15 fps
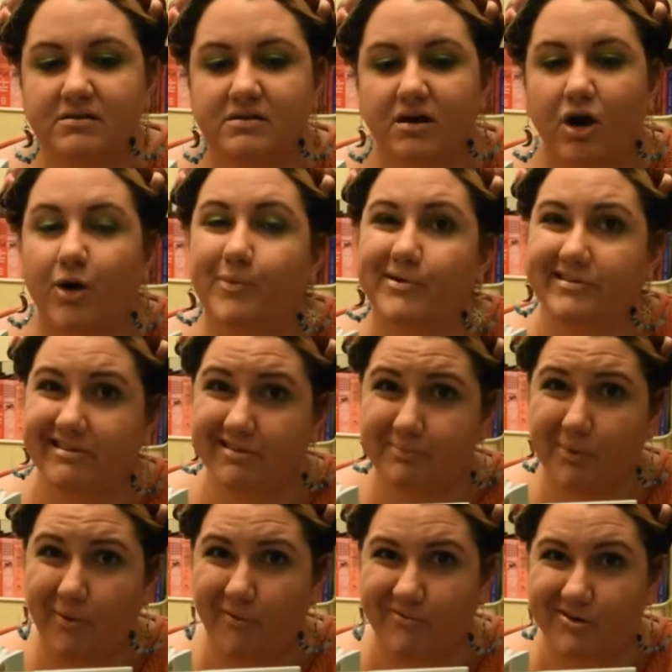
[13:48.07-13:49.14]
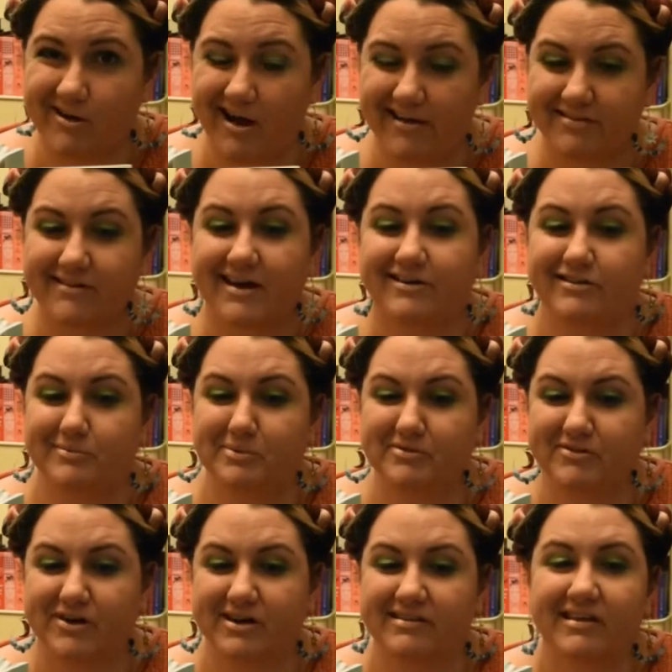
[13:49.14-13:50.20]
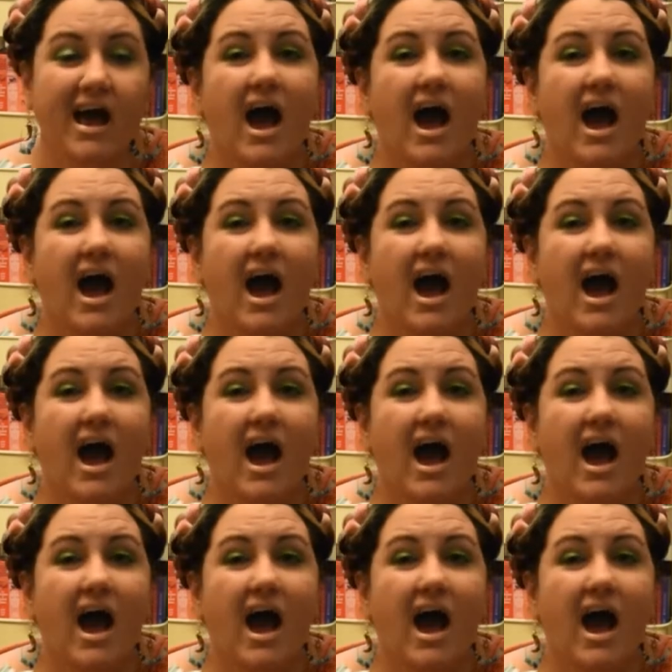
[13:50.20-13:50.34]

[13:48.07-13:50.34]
or Princess Pulverizer as she prefers,